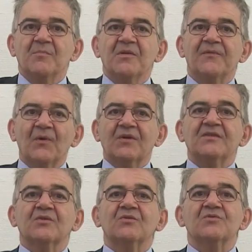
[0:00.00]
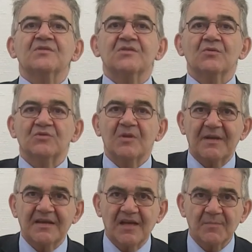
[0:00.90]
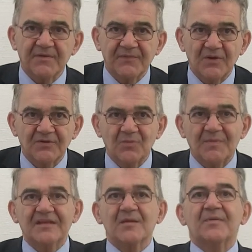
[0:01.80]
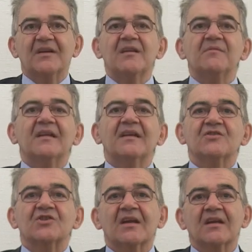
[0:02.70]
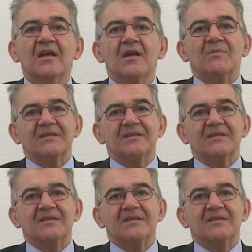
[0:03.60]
Before introducing you to the bank, I prefer to make a preliminary check